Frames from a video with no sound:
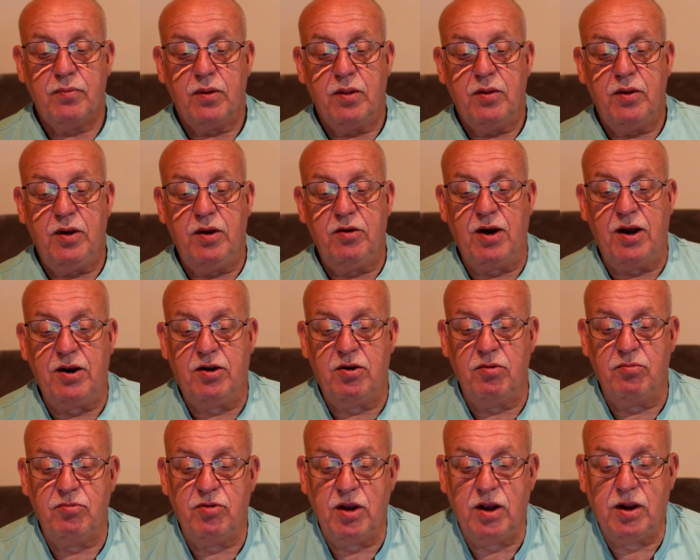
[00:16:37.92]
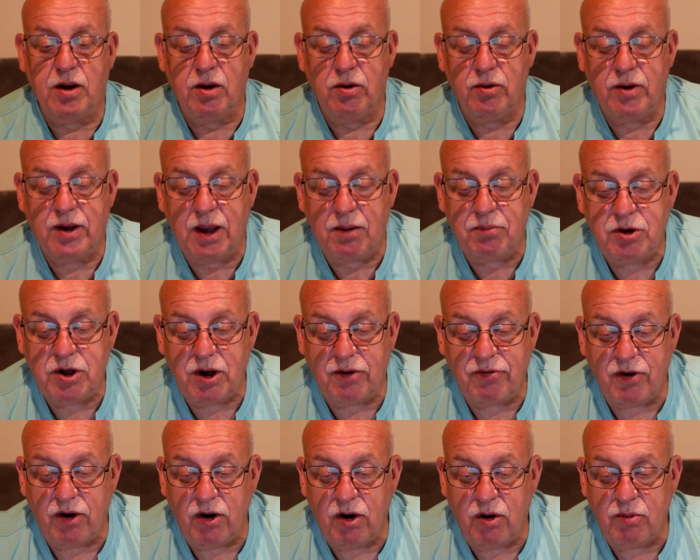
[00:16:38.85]
These items include
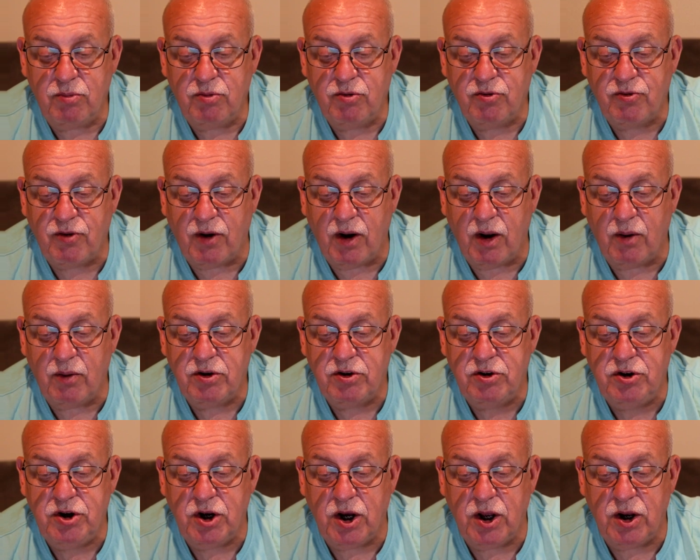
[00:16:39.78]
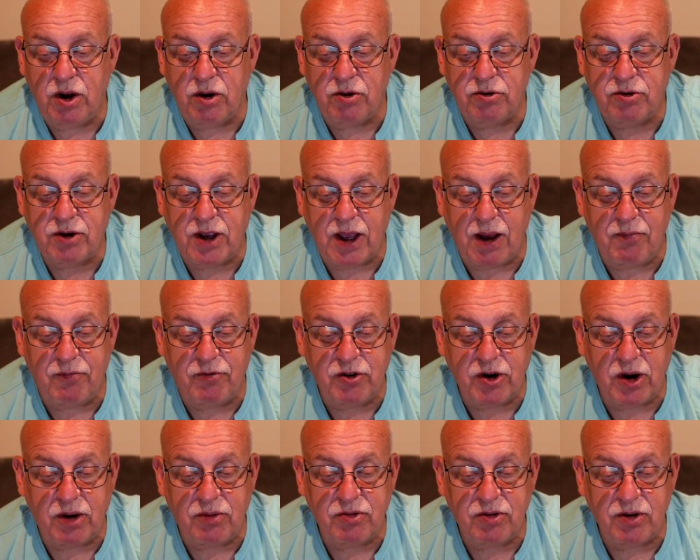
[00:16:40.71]
camshaft lobes, followers, journals,
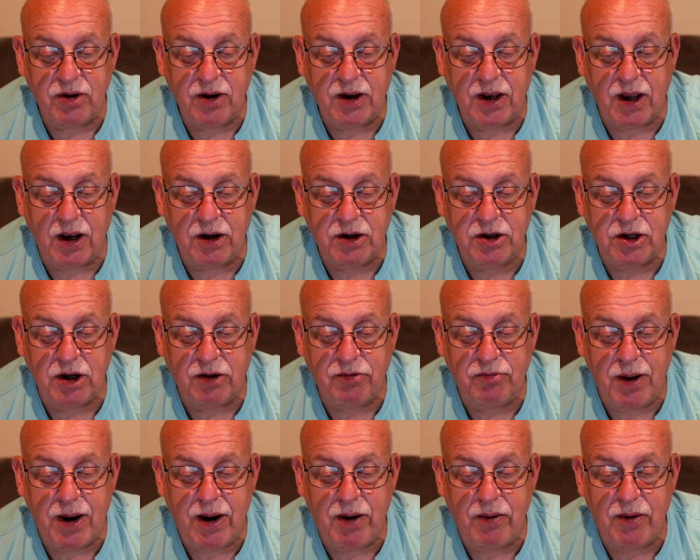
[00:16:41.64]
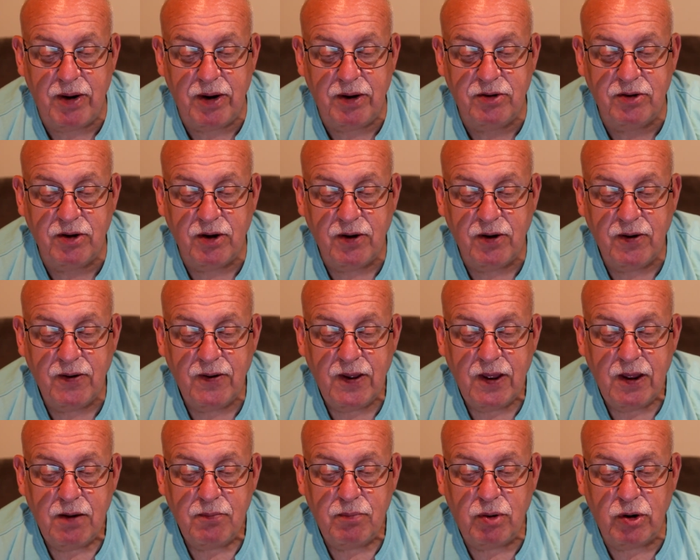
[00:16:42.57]
camshafts and camshaft bearings,
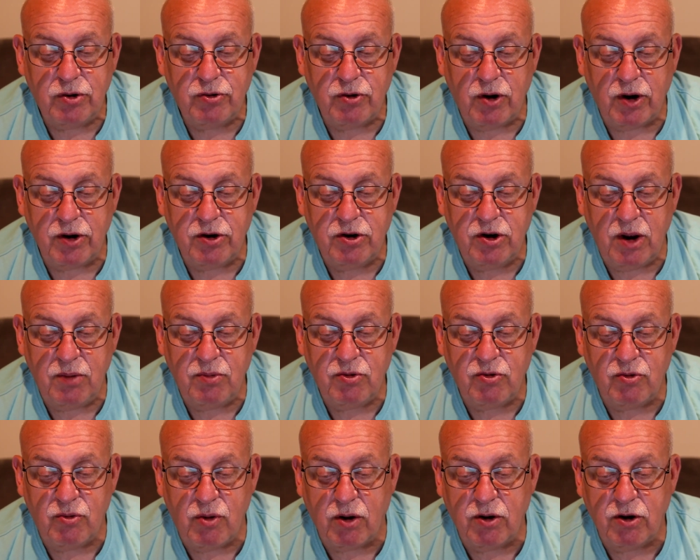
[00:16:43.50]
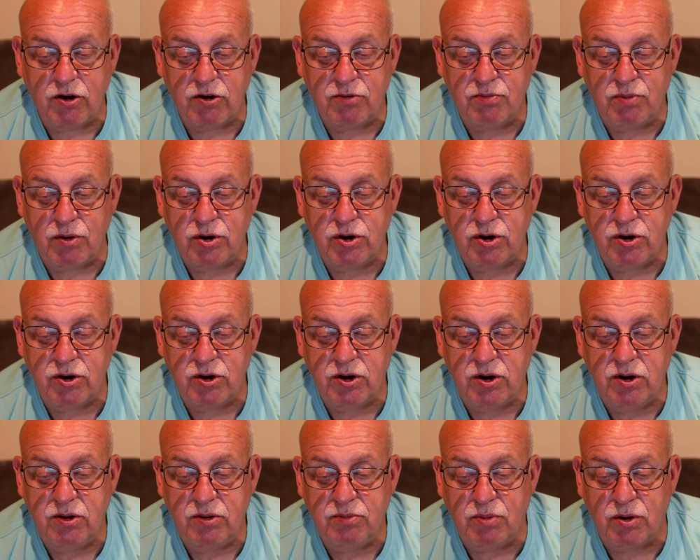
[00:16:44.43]
pushrod tips, rockers,
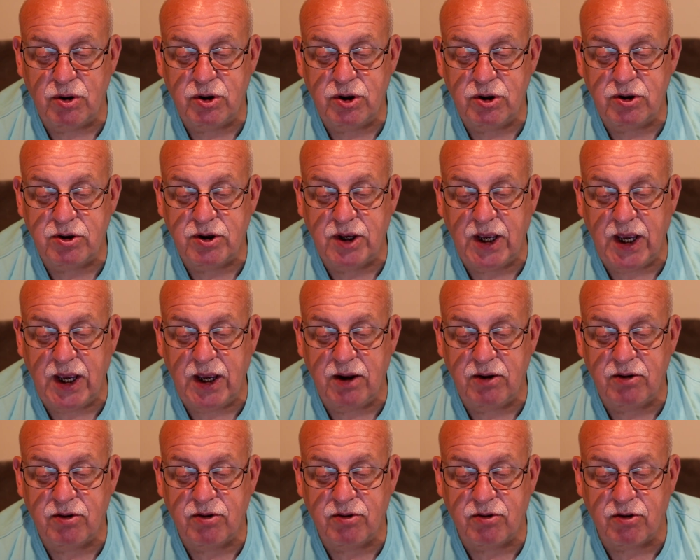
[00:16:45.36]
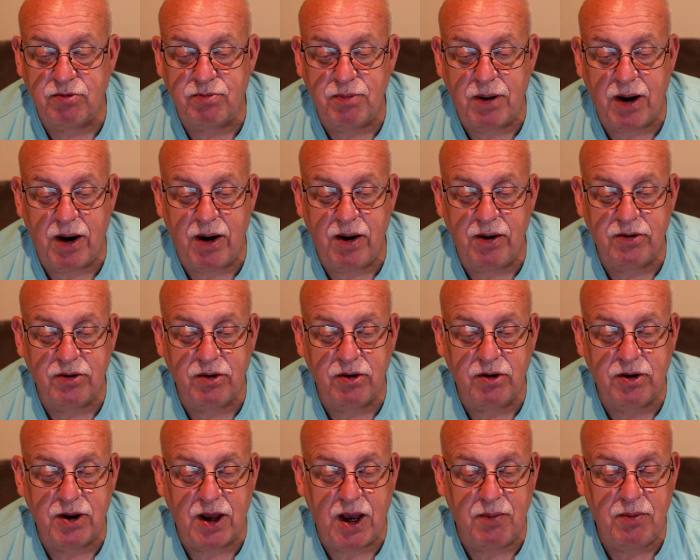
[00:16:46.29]
bushers, gears, thrust bearings
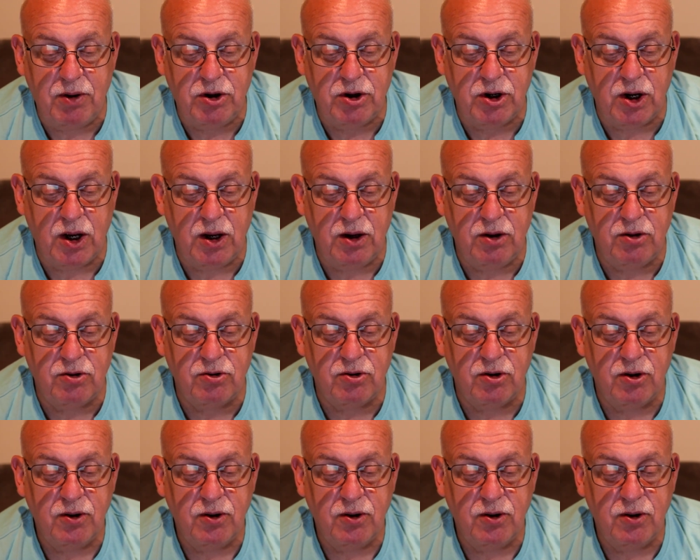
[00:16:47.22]
and timing chains.